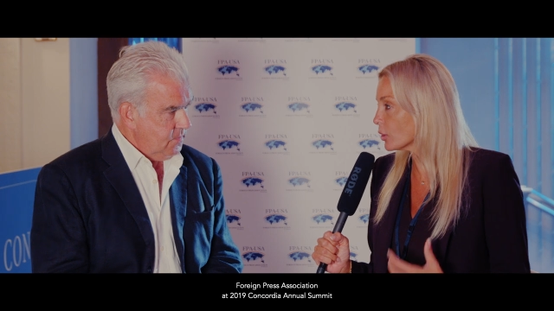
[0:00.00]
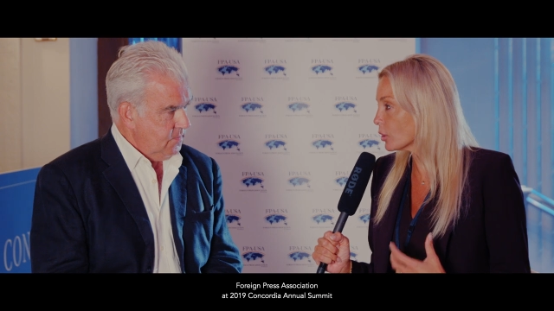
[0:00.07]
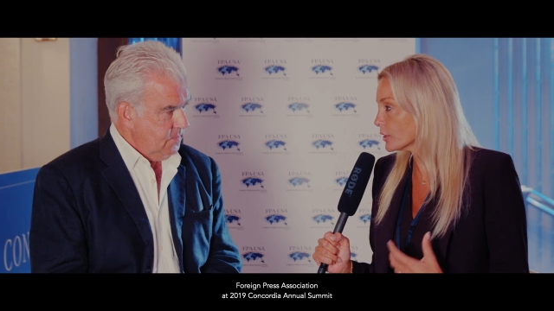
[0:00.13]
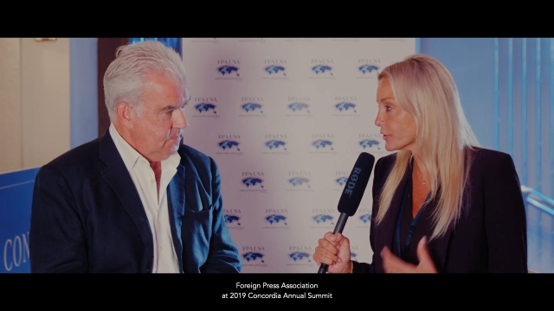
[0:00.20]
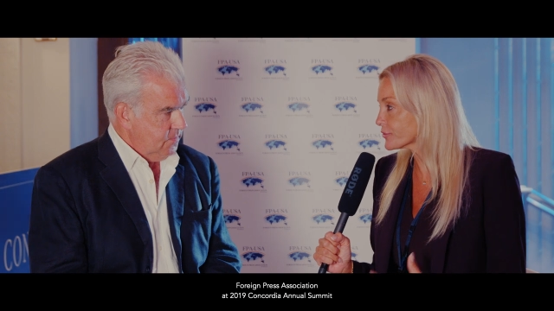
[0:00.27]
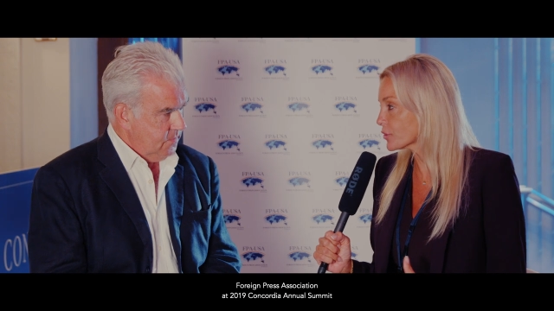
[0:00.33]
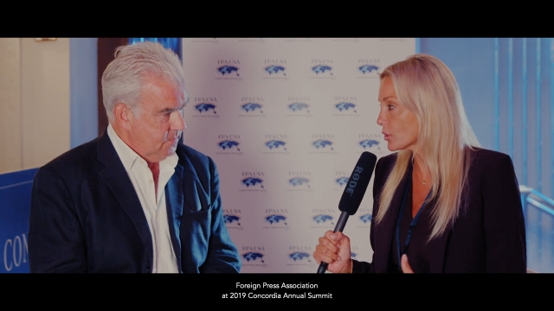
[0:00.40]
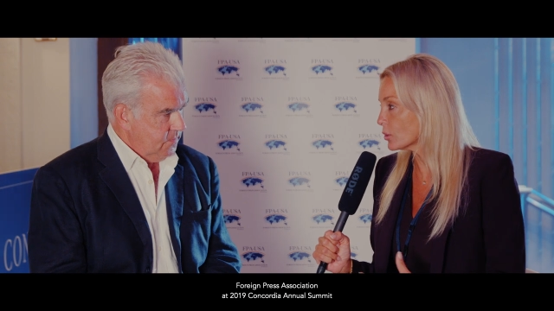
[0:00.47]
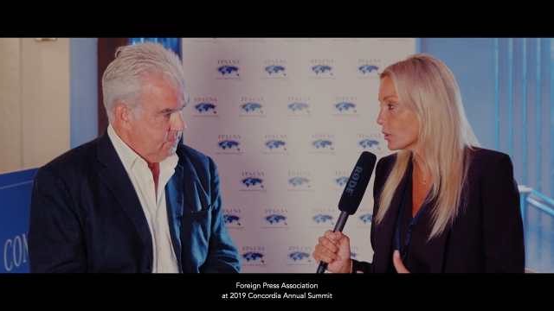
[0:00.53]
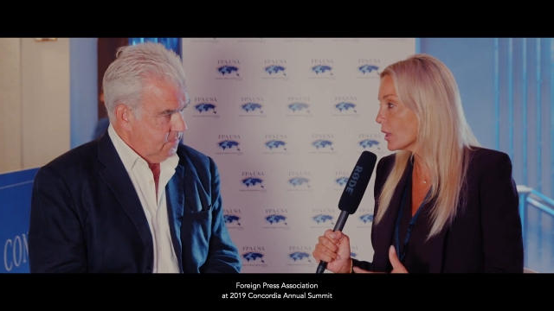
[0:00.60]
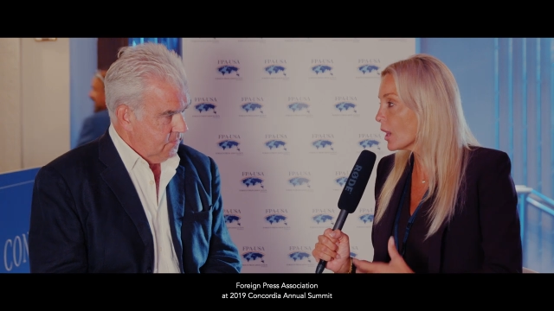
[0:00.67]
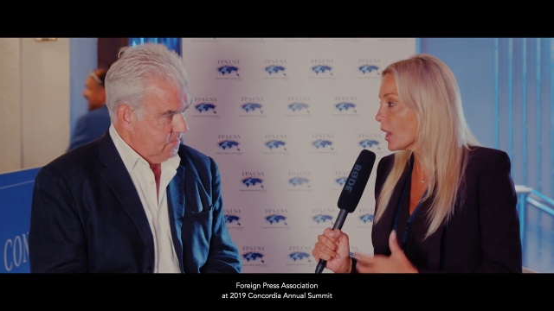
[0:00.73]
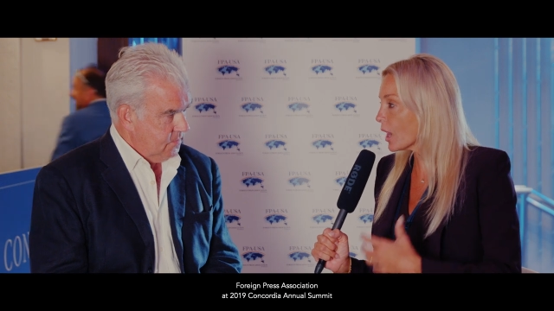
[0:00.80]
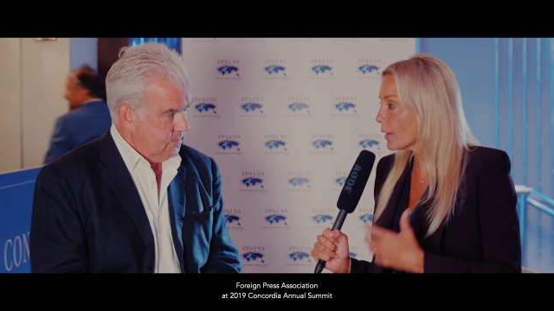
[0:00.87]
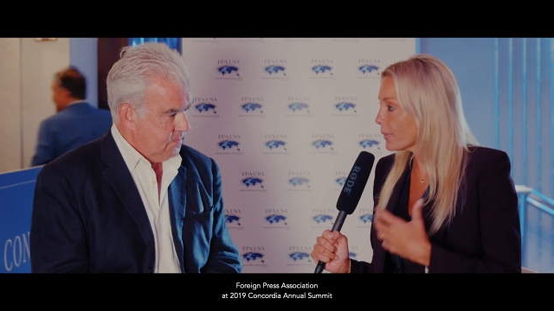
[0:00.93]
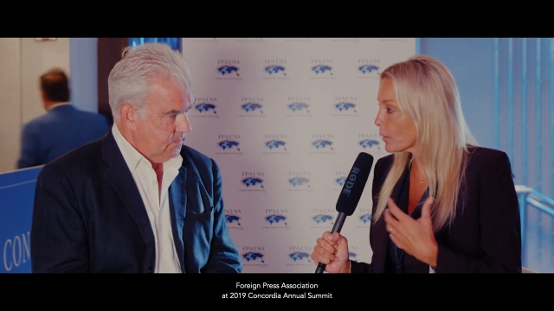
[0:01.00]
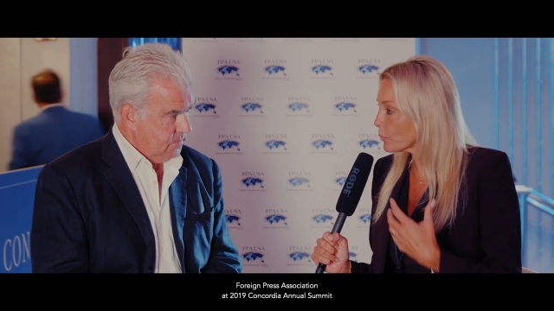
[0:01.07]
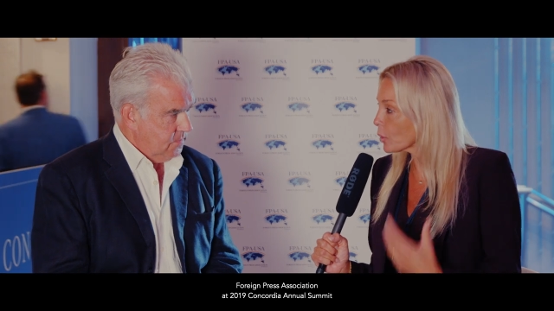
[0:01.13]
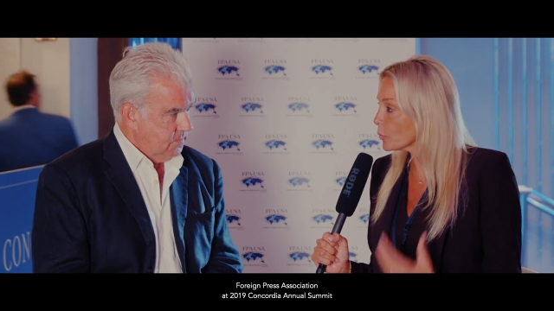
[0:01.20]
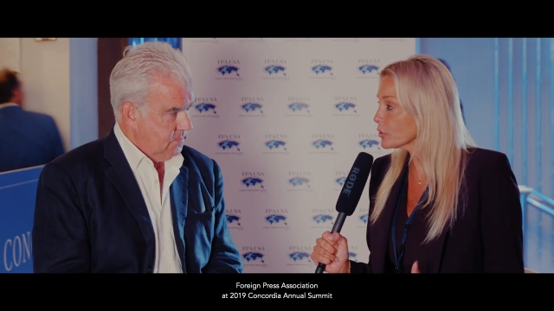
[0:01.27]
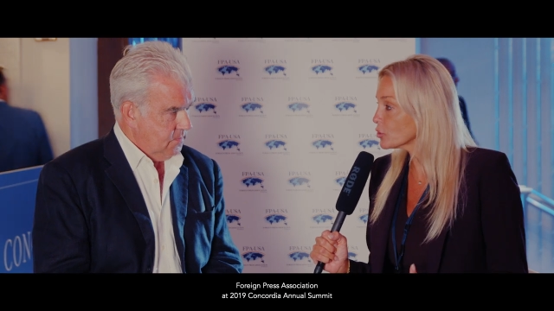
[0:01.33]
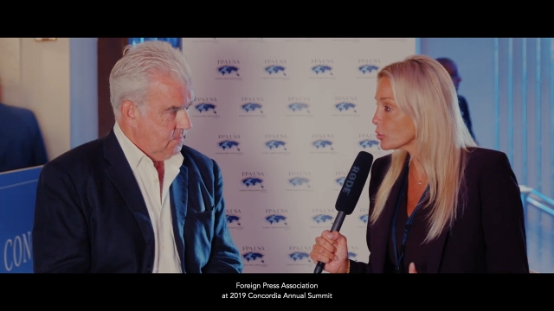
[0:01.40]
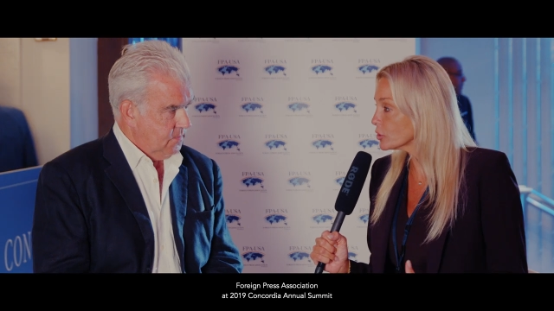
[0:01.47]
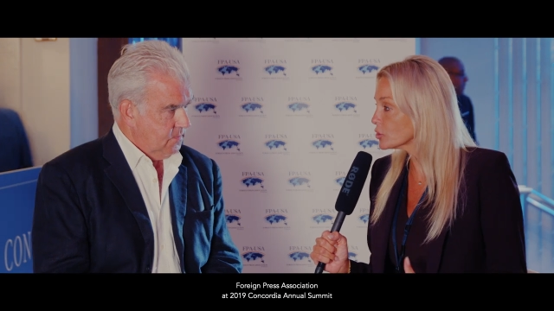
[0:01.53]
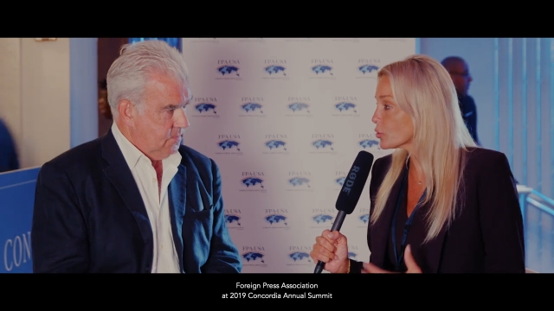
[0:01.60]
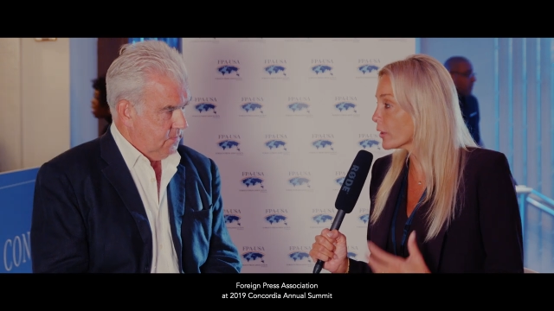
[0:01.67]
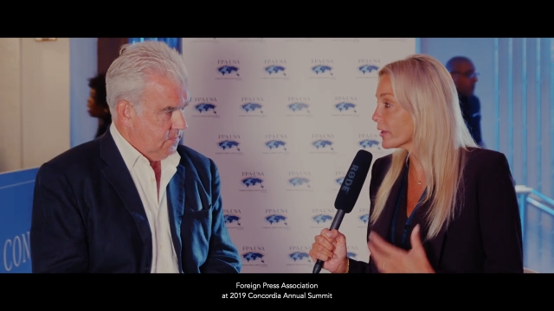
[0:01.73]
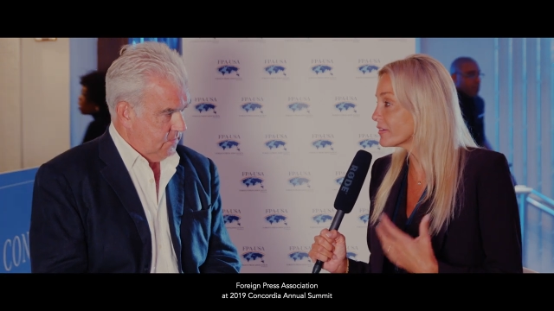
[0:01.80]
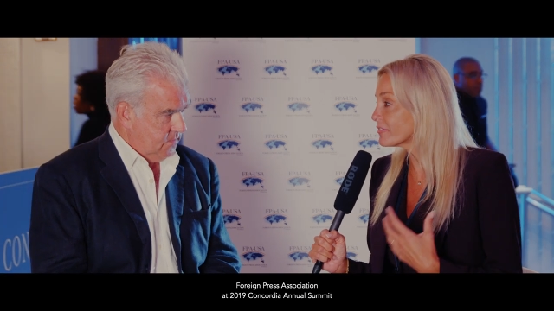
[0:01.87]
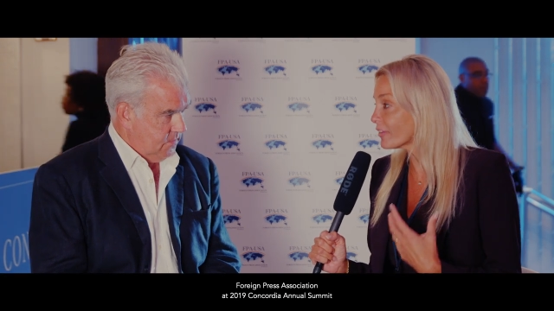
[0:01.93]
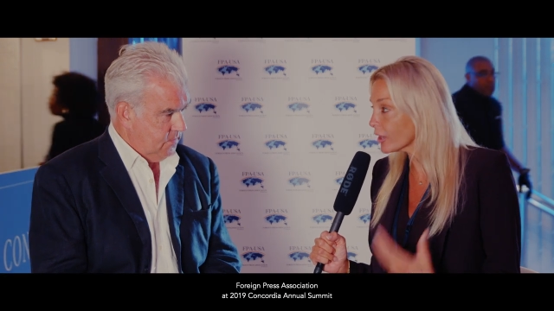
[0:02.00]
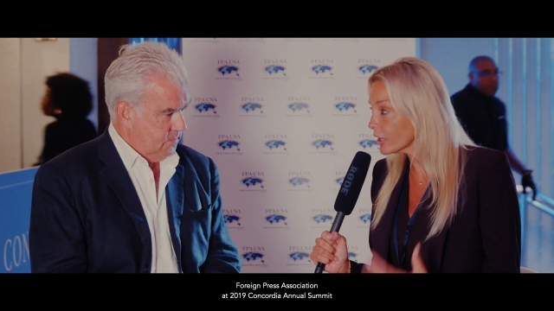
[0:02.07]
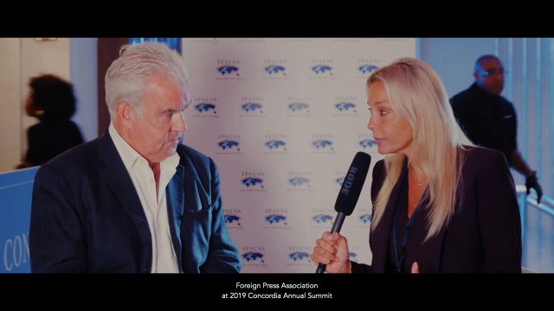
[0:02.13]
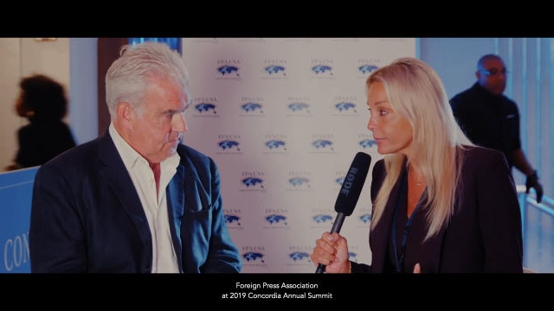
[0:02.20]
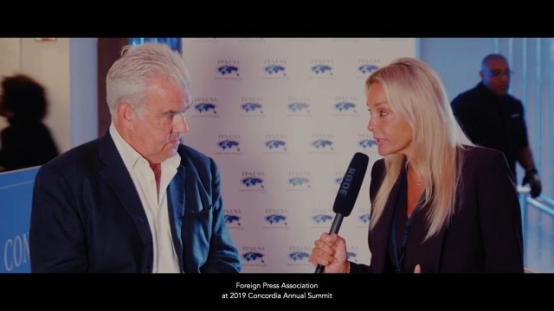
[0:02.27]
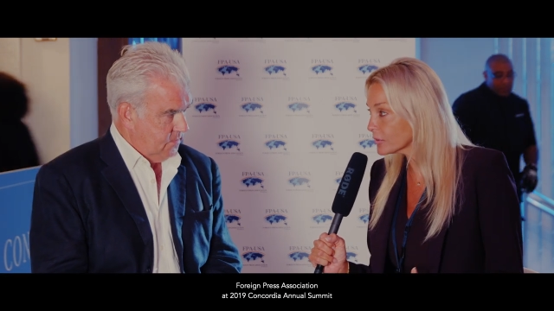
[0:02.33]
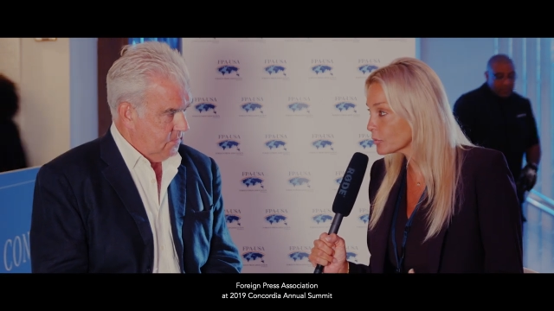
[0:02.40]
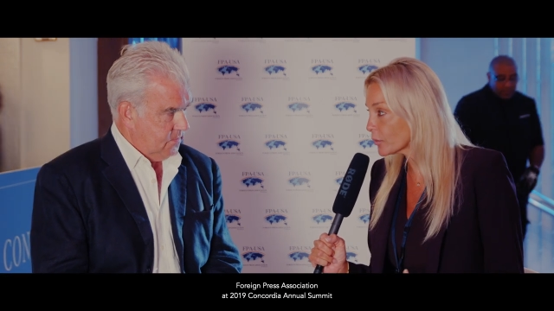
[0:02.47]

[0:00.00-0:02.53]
Speaker 1: also about what we're doing to our environment